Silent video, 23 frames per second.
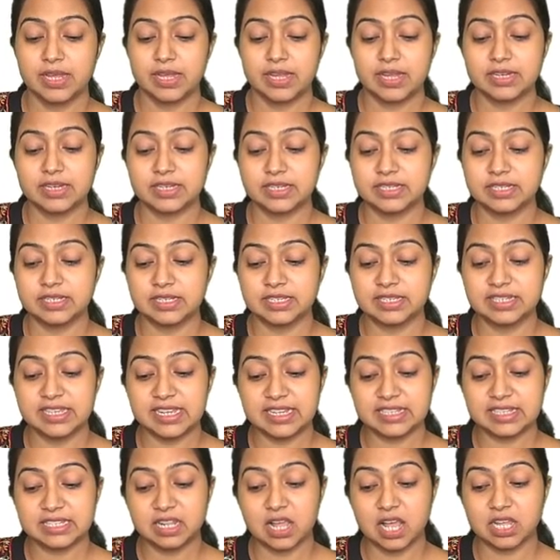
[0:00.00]
It is the
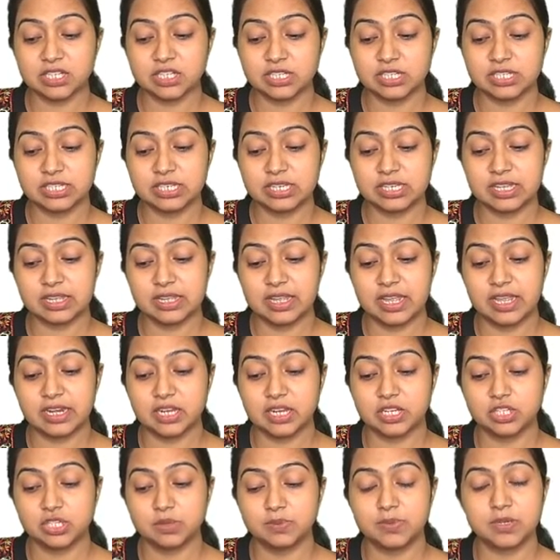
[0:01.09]
6th largest
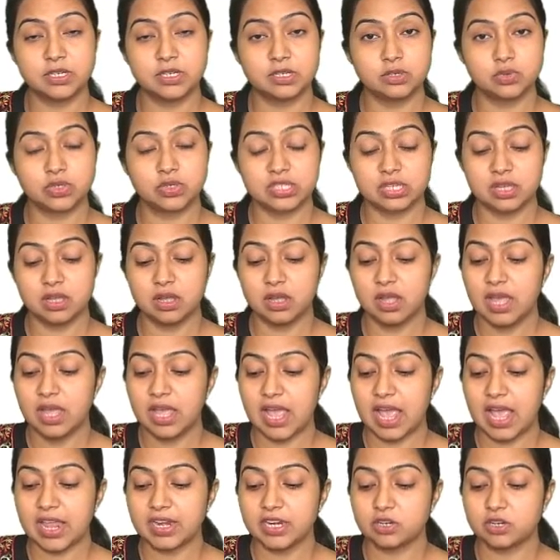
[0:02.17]
energy producer
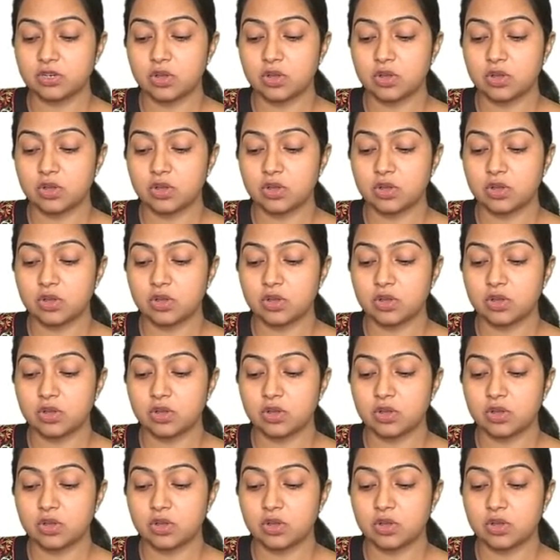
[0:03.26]
and it